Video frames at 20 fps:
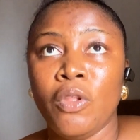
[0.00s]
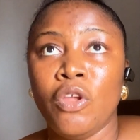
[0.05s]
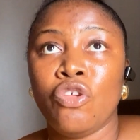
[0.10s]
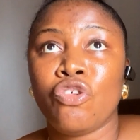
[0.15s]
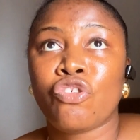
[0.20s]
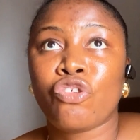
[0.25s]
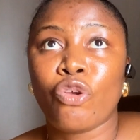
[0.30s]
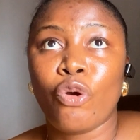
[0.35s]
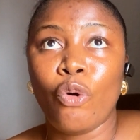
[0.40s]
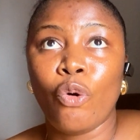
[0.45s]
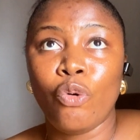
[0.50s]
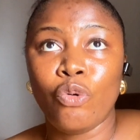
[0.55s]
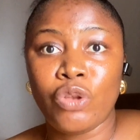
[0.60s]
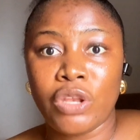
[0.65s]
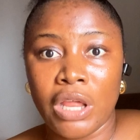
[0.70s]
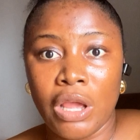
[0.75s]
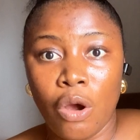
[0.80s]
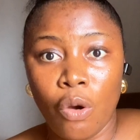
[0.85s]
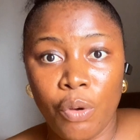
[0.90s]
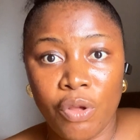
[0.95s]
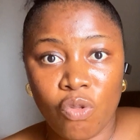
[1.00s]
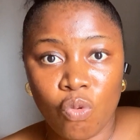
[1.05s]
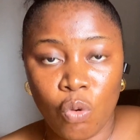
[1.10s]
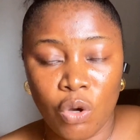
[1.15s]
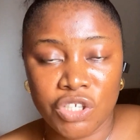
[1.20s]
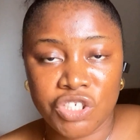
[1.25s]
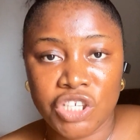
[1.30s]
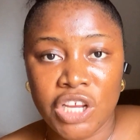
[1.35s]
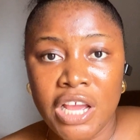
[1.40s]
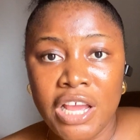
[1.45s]
So they always
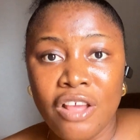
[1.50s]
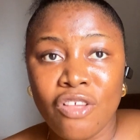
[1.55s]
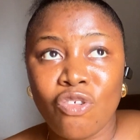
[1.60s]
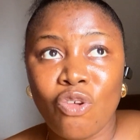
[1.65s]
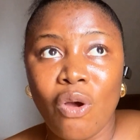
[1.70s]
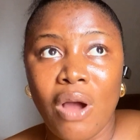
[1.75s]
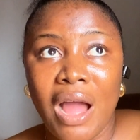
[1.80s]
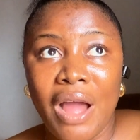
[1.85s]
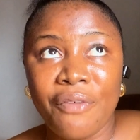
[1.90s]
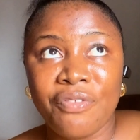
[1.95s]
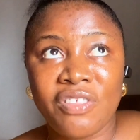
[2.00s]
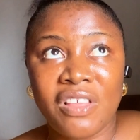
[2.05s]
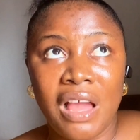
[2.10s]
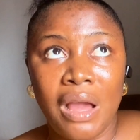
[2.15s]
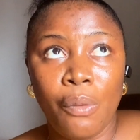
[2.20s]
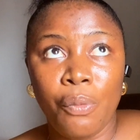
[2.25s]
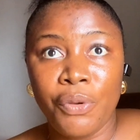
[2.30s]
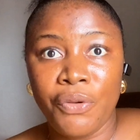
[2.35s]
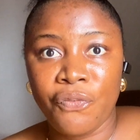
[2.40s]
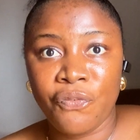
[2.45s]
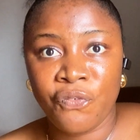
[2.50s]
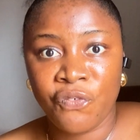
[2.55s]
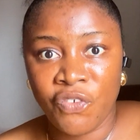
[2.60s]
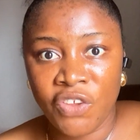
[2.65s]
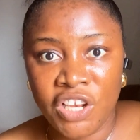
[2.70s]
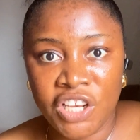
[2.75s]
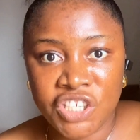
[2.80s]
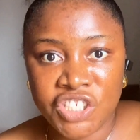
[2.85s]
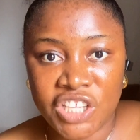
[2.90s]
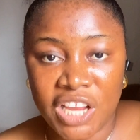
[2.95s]
wash. So after we
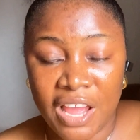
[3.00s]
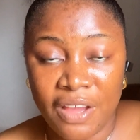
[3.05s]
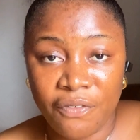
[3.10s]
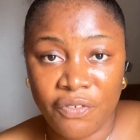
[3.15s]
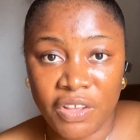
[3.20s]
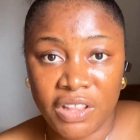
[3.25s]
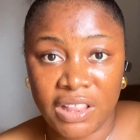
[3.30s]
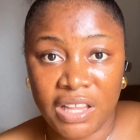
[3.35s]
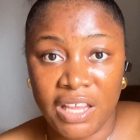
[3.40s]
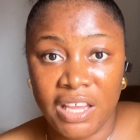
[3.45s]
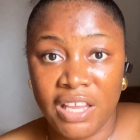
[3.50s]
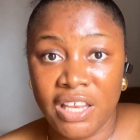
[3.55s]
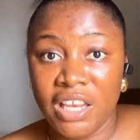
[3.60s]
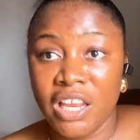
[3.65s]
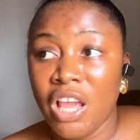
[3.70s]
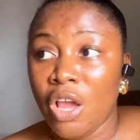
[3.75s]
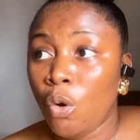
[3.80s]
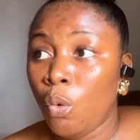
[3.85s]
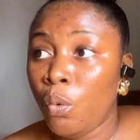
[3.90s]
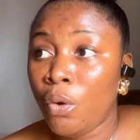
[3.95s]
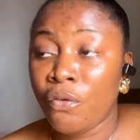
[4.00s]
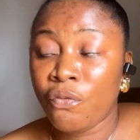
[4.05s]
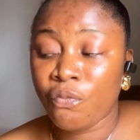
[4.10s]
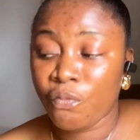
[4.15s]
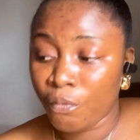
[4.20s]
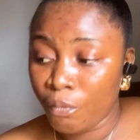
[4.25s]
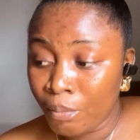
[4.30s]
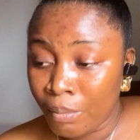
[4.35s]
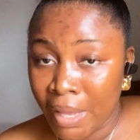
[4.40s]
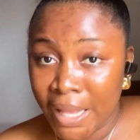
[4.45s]
finish everything, we've
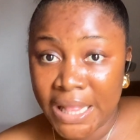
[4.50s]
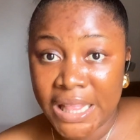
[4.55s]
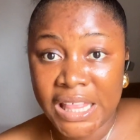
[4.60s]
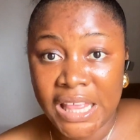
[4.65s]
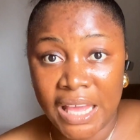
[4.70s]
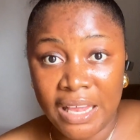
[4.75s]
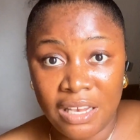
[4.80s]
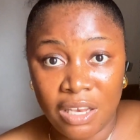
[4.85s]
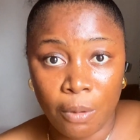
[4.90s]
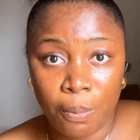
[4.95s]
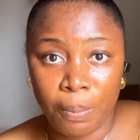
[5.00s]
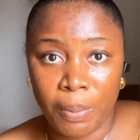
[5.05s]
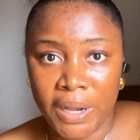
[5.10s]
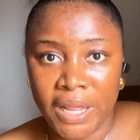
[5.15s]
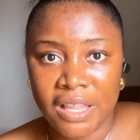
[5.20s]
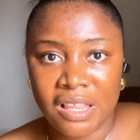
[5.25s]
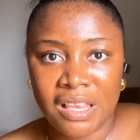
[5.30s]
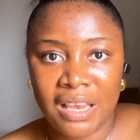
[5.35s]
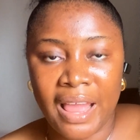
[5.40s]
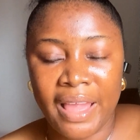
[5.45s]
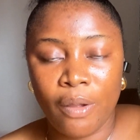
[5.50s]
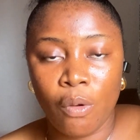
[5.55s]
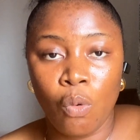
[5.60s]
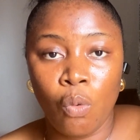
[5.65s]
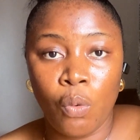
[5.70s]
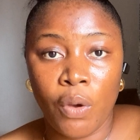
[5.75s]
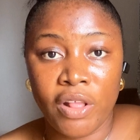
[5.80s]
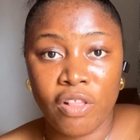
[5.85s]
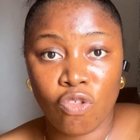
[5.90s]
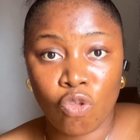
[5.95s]
maintained the place, like we
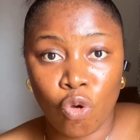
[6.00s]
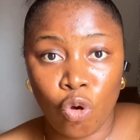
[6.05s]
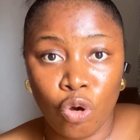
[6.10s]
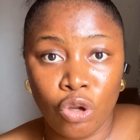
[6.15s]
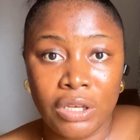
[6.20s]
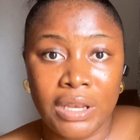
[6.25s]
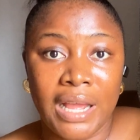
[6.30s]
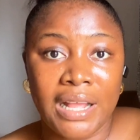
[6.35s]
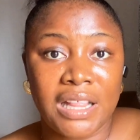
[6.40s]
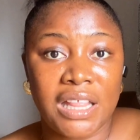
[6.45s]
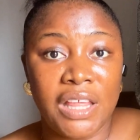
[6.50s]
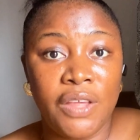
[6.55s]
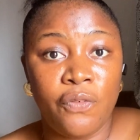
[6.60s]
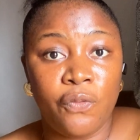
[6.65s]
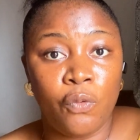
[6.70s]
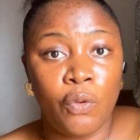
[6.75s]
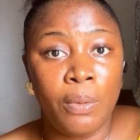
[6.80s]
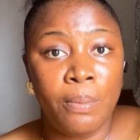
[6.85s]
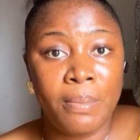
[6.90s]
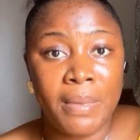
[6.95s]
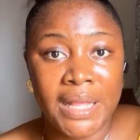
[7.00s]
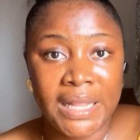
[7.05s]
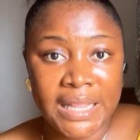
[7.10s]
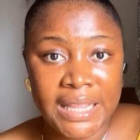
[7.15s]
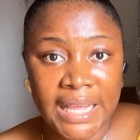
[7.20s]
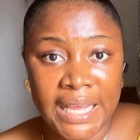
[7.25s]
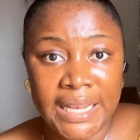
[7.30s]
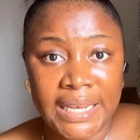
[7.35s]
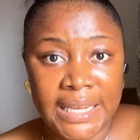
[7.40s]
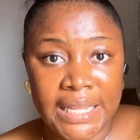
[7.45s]
were told that if we
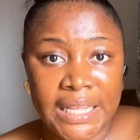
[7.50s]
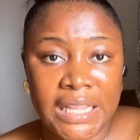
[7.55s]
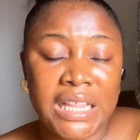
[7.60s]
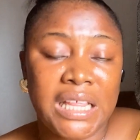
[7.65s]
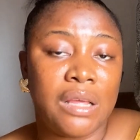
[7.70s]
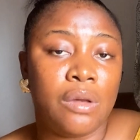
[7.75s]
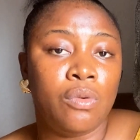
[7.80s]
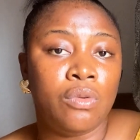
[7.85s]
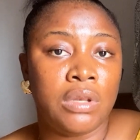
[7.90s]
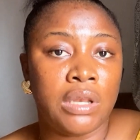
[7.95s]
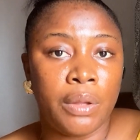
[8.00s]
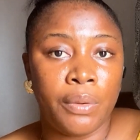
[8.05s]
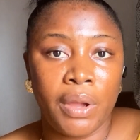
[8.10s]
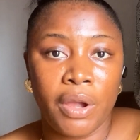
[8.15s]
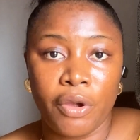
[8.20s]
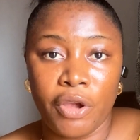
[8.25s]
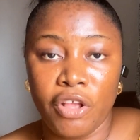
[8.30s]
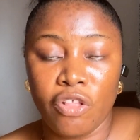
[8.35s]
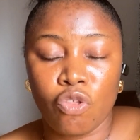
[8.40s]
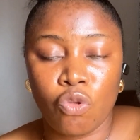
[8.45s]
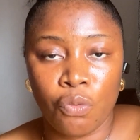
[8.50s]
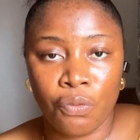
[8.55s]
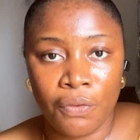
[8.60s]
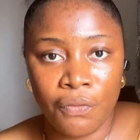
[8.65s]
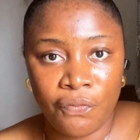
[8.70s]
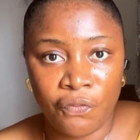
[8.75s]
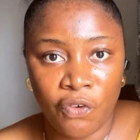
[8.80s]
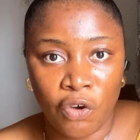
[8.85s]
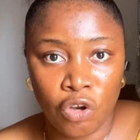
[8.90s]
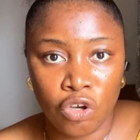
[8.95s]
maintained it, they were going to
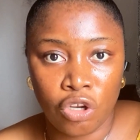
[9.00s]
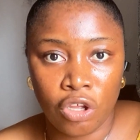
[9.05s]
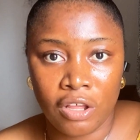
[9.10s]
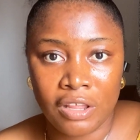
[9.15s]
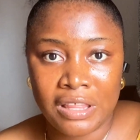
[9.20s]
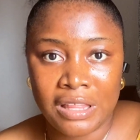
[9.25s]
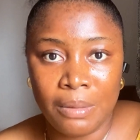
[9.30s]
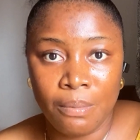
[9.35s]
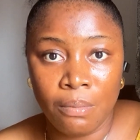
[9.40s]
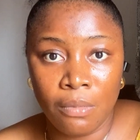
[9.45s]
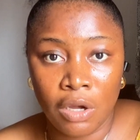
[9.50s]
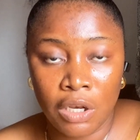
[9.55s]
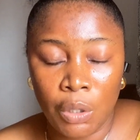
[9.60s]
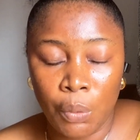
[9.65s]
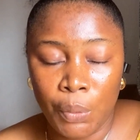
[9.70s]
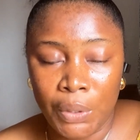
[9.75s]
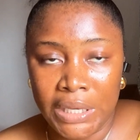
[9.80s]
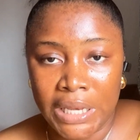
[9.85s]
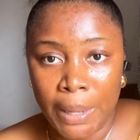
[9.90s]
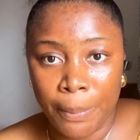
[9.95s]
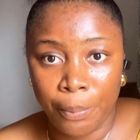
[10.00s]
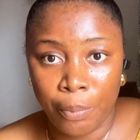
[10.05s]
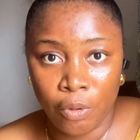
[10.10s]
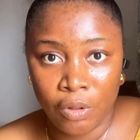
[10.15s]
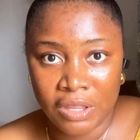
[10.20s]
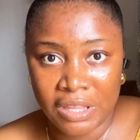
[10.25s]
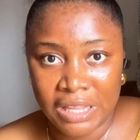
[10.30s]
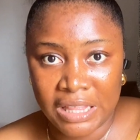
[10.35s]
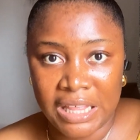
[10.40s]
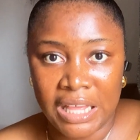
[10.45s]
refund us the money we
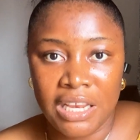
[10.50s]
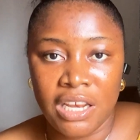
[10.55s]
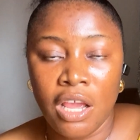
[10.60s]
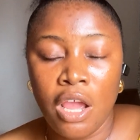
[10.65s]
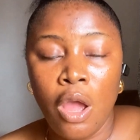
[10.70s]
deposited.